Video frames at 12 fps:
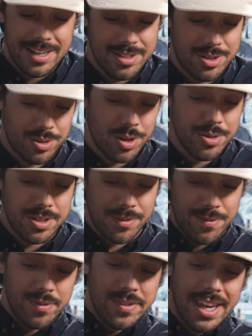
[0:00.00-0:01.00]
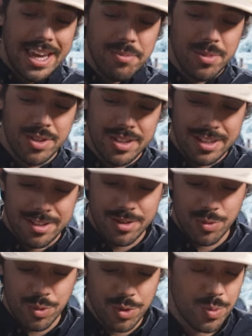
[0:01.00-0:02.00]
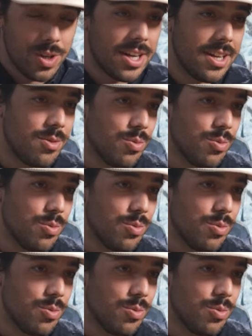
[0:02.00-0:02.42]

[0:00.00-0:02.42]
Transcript: And it's grossing $58 million worldwide,